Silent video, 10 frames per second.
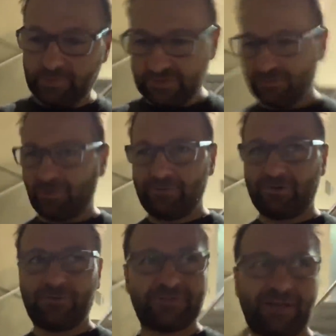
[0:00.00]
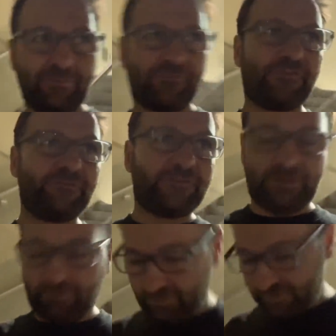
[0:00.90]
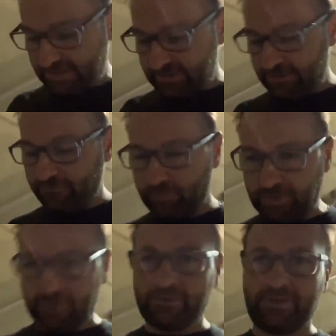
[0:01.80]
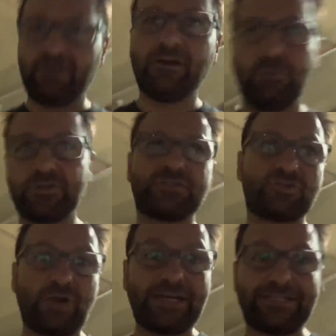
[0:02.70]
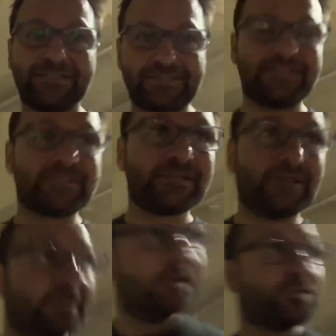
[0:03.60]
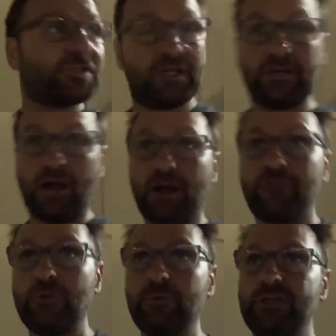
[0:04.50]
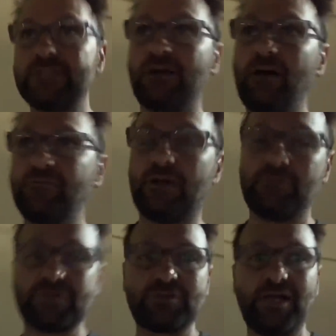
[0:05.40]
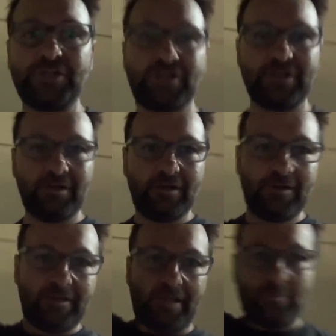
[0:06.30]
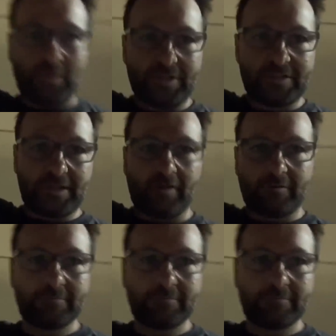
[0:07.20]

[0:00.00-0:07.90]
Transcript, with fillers: puts us right around the top 50 or 60 for player of the year, which is striking distance. Just gonna knock a few of these off down the stretch, and we're good to go.